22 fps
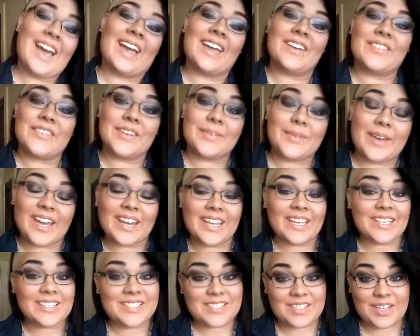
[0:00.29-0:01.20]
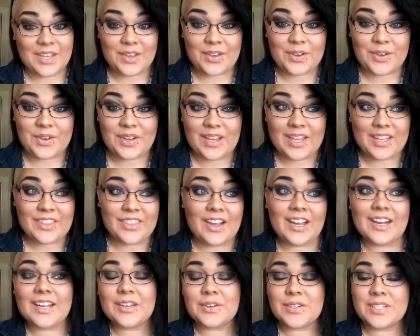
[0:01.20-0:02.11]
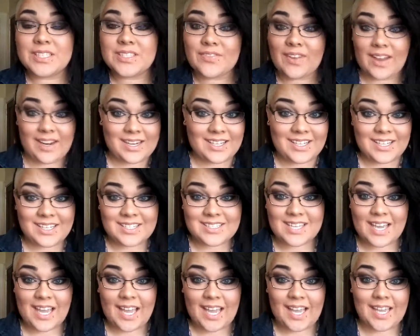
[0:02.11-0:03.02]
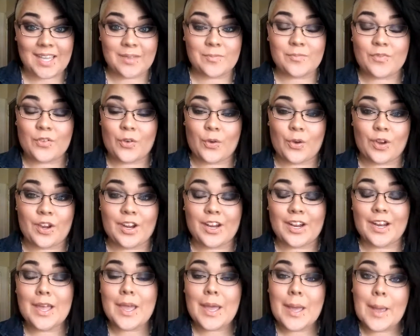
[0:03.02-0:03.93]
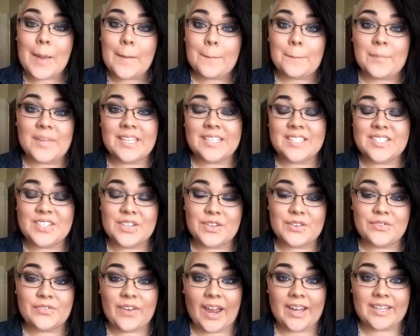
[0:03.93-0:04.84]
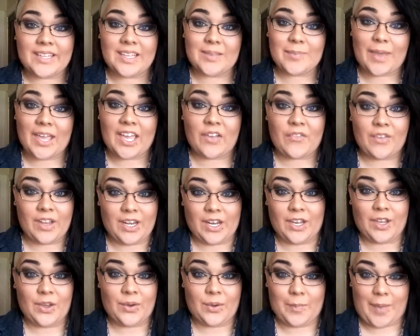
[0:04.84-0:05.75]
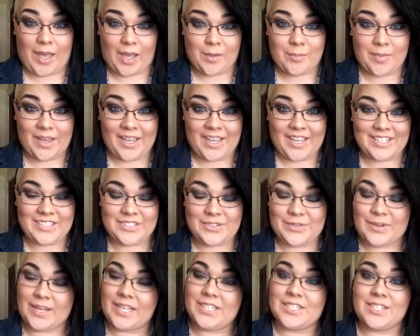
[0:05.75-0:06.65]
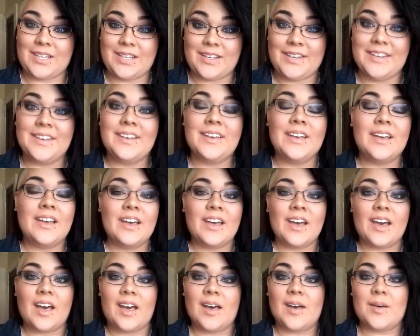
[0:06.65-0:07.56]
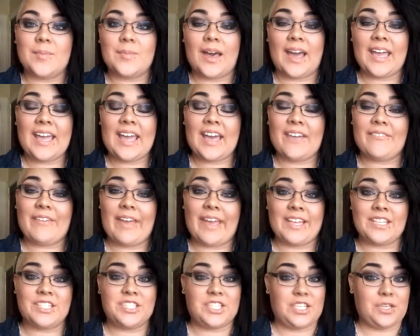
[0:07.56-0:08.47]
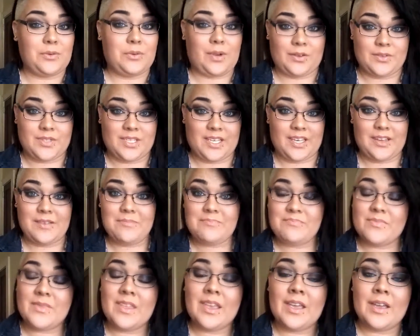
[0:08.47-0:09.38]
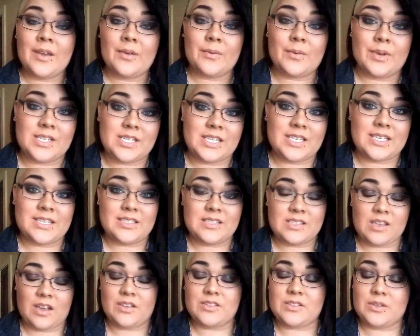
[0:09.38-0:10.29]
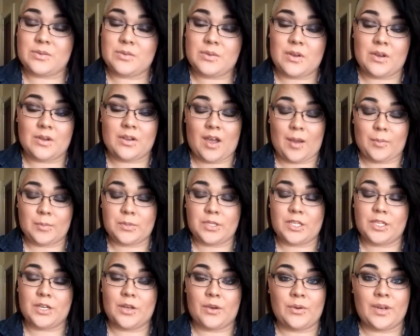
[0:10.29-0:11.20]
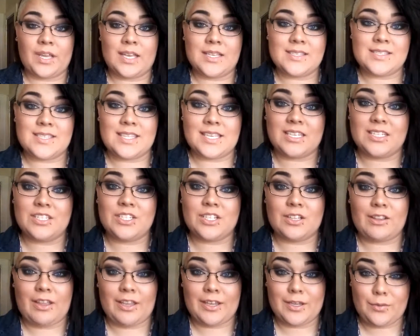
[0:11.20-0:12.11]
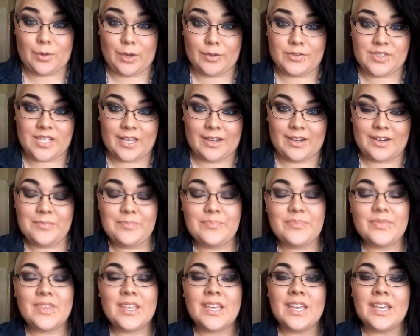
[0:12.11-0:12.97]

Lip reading: Hi everybody, so I thought it was finally time for me to finally make a video about my tarantula. I have a G. rosea, which is also not commonly known as the Chilean rosehair.